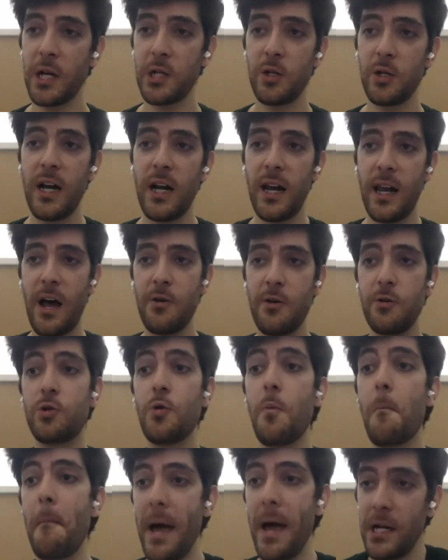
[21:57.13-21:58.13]
So it will actually
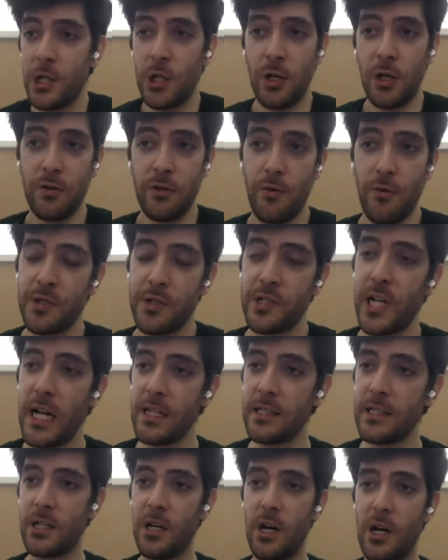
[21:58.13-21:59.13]
allow you to match
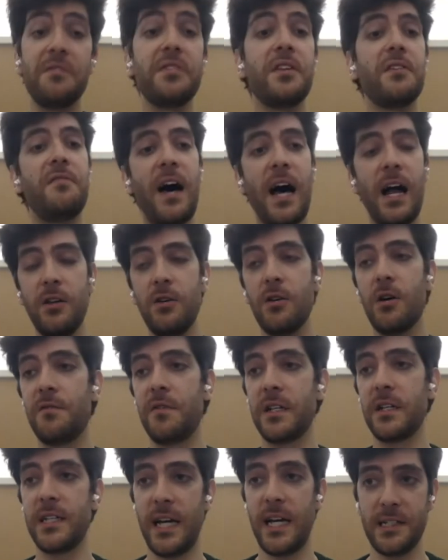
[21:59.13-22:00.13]
on the result on the
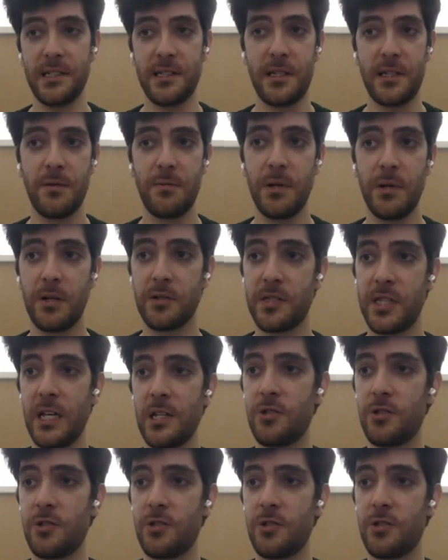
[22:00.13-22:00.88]
value of a test,